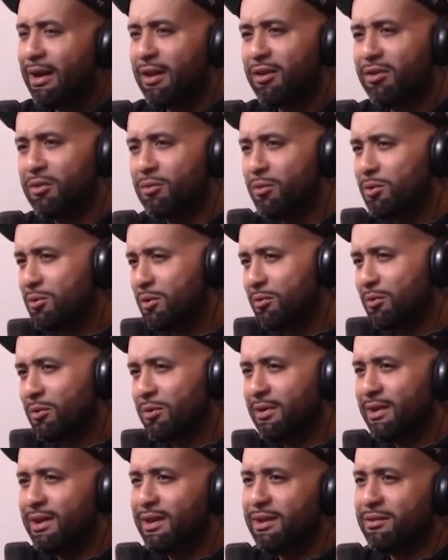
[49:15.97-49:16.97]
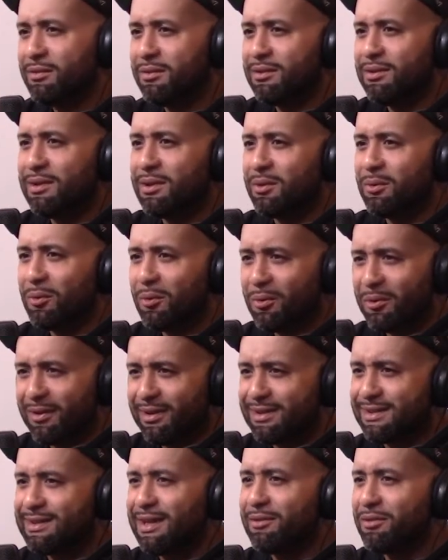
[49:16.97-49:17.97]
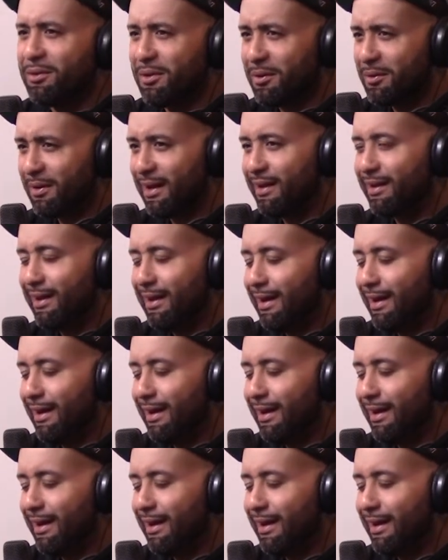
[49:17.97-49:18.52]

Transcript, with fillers: is the root of all evil and all this stuff, you know, that,